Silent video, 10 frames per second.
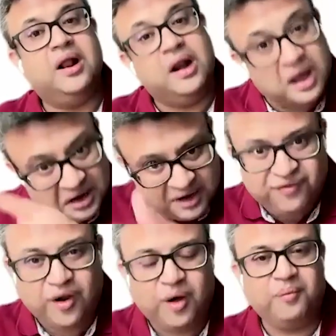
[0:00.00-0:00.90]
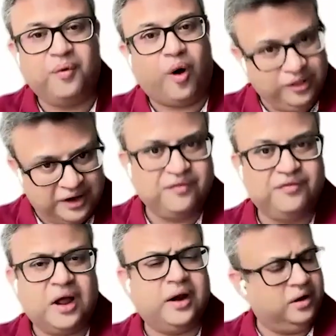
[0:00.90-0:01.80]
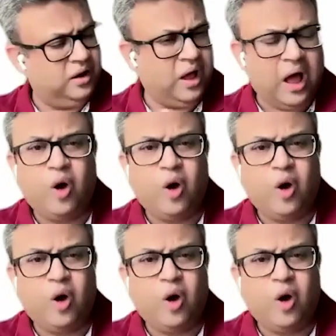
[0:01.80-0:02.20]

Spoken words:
learning from all that you've done,